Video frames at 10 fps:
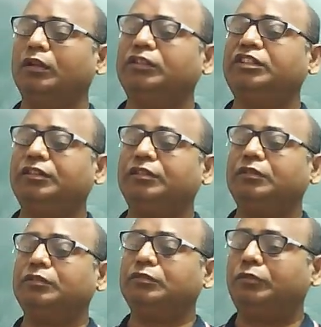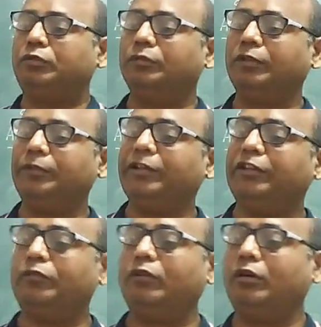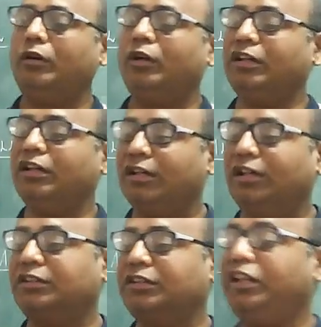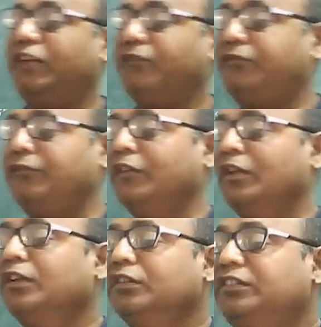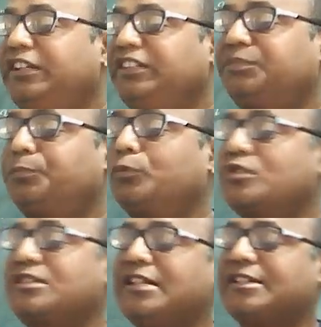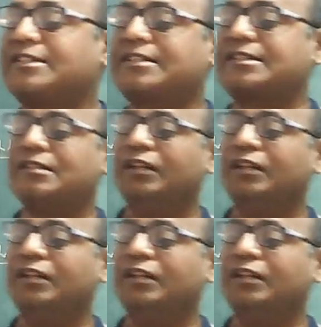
human being on the earth. If this process